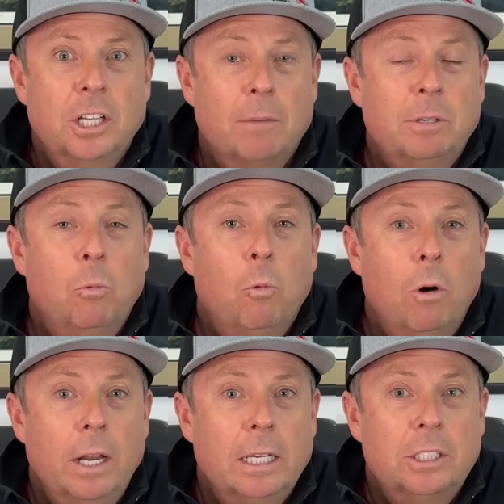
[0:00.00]
up to
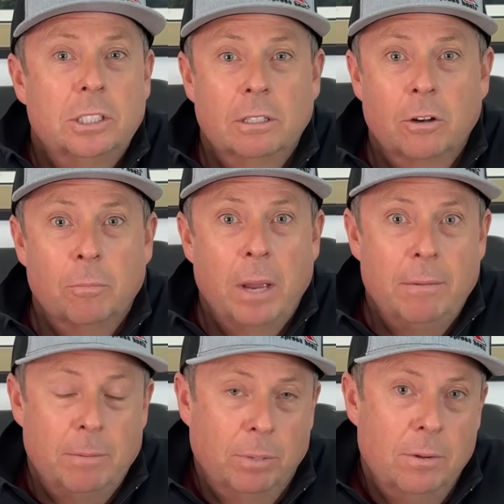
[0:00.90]
one inch little
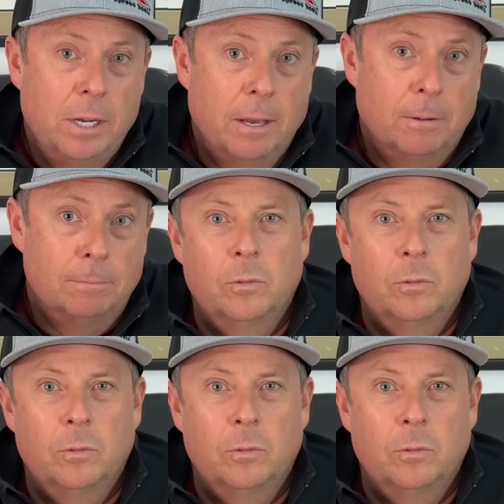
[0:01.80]
baby bluegill.